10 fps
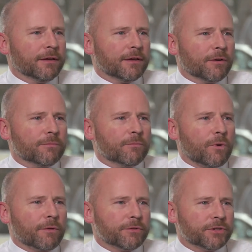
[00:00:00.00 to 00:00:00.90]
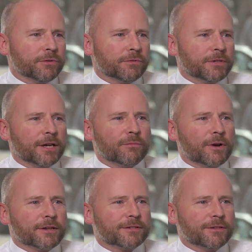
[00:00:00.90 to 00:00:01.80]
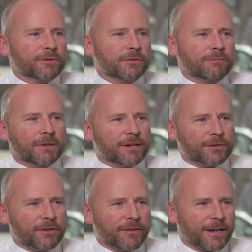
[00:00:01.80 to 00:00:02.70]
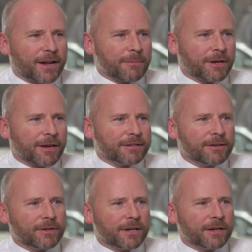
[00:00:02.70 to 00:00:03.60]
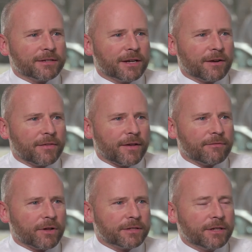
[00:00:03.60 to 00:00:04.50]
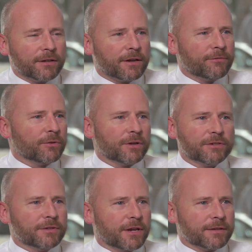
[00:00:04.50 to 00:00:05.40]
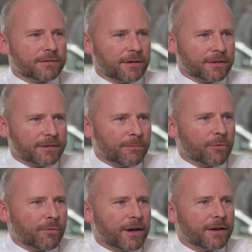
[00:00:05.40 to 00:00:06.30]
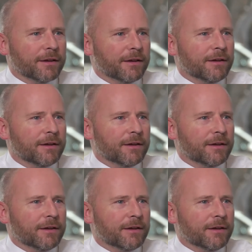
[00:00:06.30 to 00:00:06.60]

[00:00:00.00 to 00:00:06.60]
you know, why would you take risks to do any sort of economic activity and take on that volatility if you could, in a, in a simple way,